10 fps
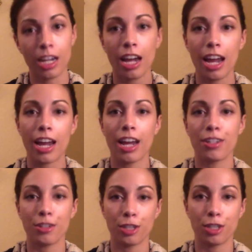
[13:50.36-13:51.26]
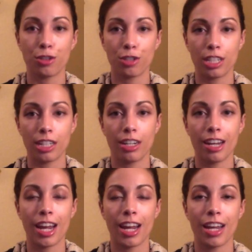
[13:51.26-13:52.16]
and you're interested
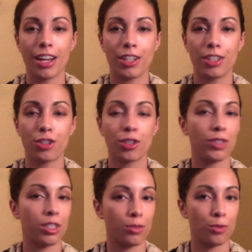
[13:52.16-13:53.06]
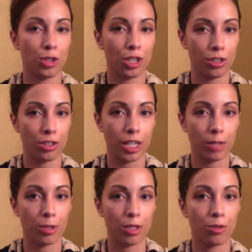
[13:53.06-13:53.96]
in services for gender
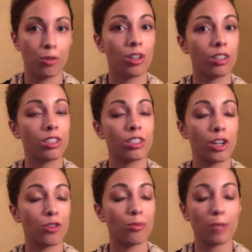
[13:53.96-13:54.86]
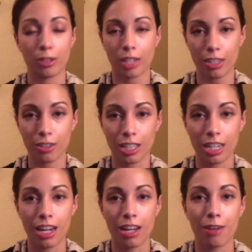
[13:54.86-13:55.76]
therapy or just general mental health,
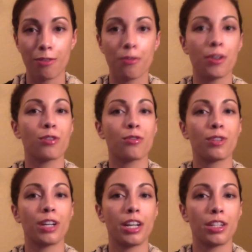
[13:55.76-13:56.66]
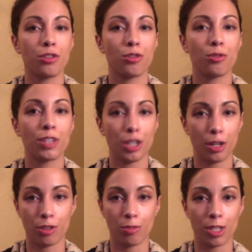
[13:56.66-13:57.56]
feel free to reach
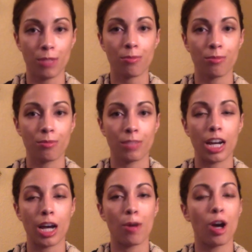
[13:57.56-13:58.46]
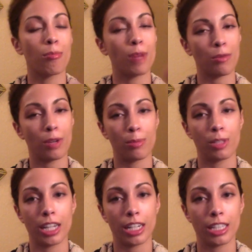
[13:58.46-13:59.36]
out to me. On my
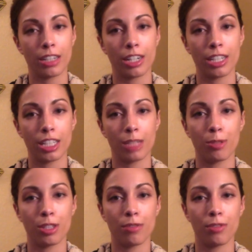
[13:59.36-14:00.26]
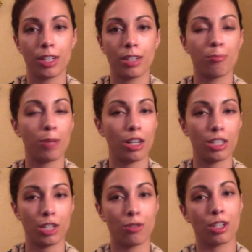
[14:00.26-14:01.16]
website there is a specific box
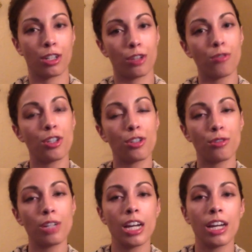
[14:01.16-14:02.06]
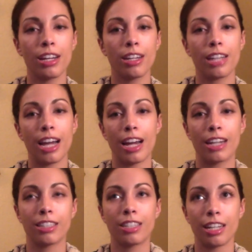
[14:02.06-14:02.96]
that you can go to
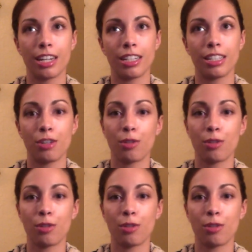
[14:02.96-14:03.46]
that says you